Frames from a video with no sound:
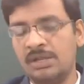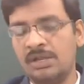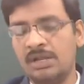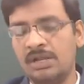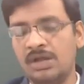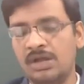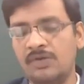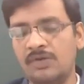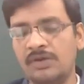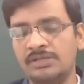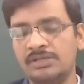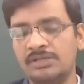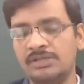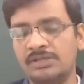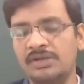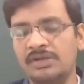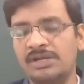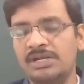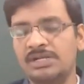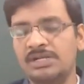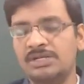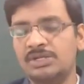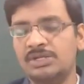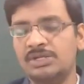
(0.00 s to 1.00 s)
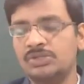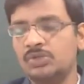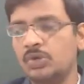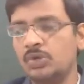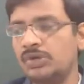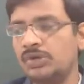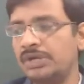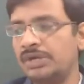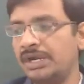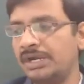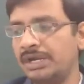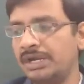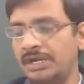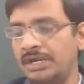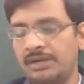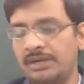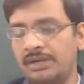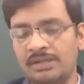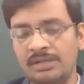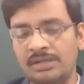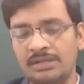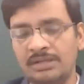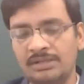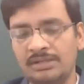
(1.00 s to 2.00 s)
Now actually when it is rotated,
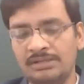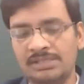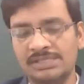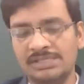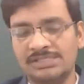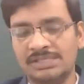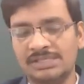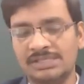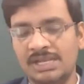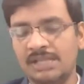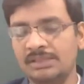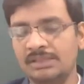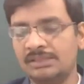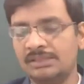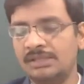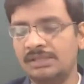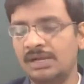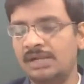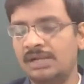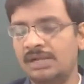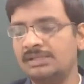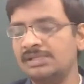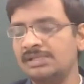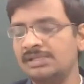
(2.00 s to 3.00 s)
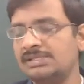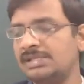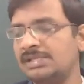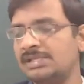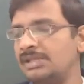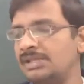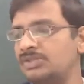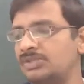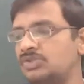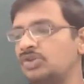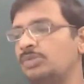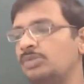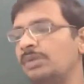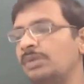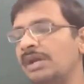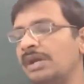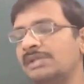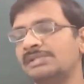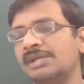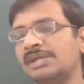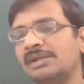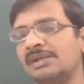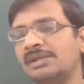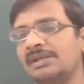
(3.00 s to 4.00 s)
this length and this length should be
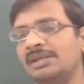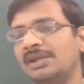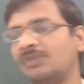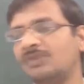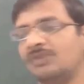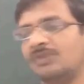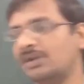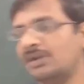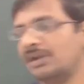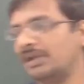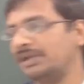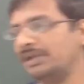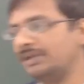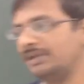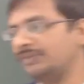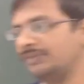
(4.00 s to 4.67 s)
exactly equal, right?